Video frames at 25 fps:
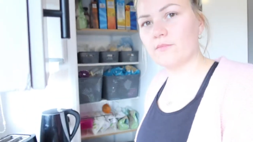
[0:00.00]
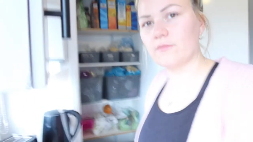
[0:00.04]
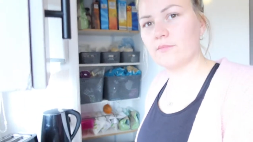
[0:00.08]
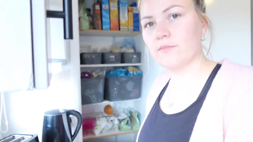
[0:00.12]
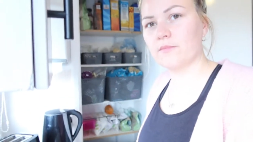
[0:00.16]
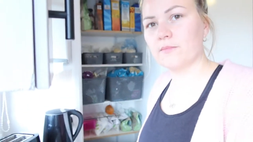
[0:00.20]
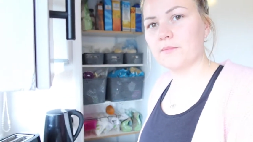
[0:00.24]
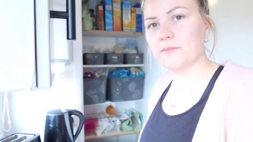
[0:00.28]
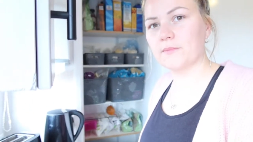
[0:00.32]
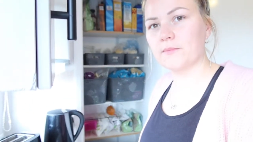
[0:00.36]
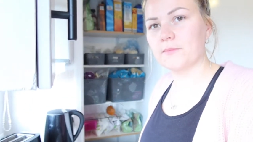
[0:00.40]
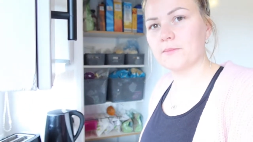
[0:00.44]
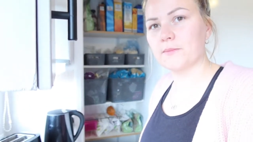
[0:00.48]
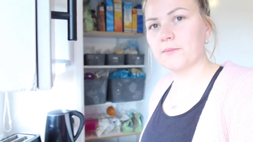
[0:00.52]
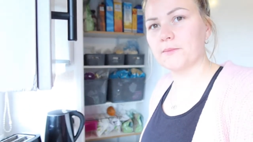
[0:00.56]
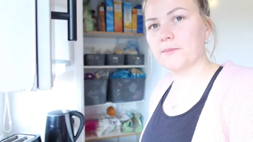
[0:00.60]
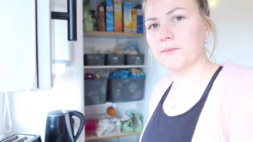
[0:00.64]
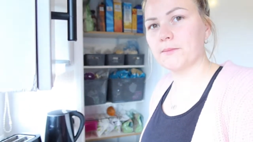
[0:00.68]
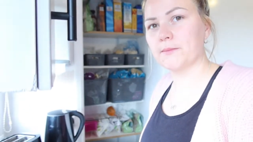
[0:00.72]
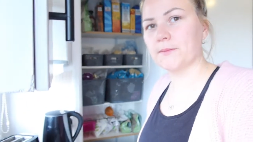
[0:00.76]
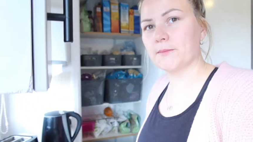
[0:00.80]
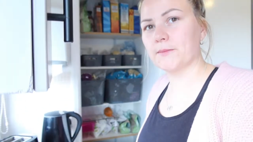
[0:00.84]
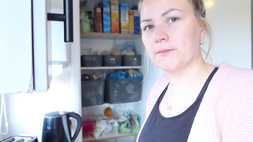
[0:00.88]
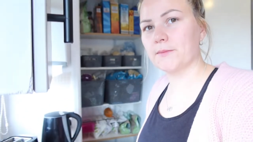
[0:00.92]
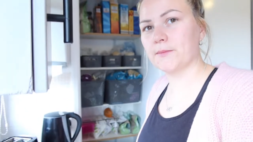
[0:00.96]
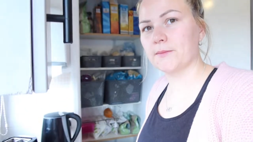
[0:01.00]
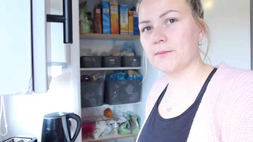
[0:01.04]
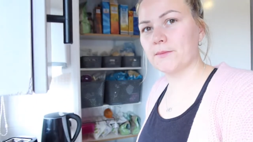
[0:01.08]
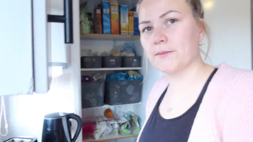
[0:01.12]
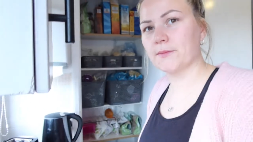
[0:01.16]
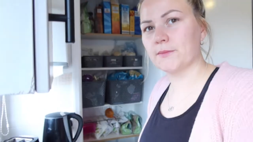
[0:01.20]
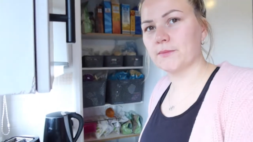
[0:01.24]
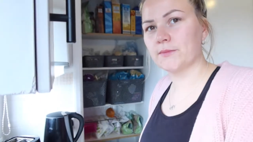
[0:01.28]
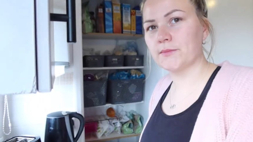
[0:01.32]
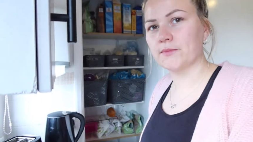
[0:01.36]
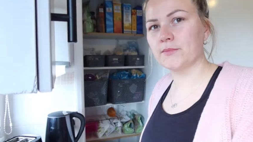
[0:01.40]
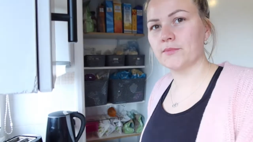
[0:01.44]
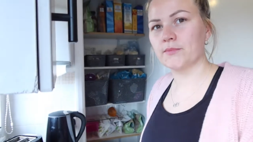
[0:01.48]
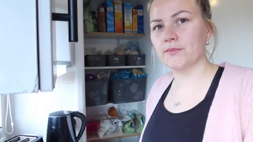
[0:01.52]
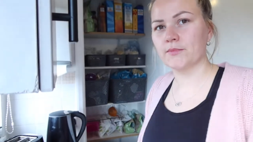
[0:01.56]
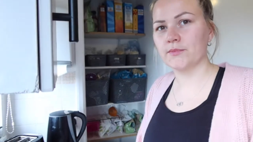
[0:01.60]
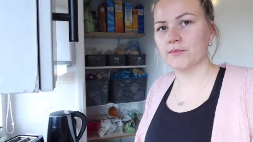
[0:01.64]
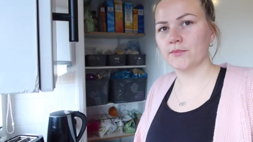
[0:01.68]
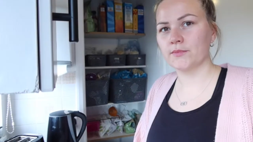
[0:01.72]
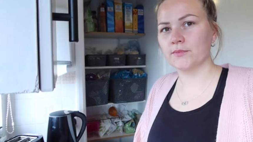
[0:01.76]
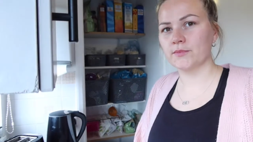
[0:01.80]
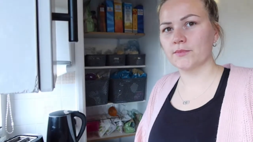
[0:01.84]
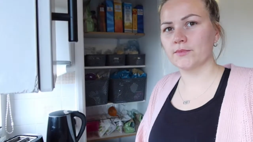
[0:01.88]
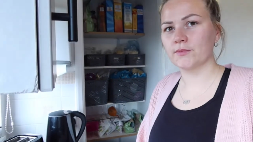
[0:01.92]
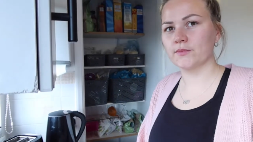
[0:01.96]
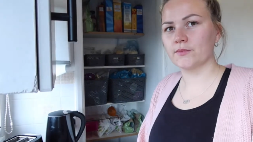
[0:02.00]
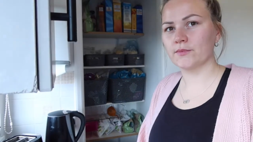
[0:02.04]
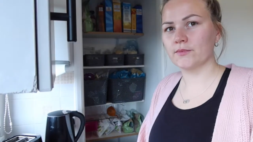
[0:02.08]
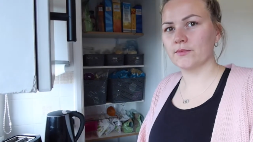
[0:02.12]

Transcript: [no speech]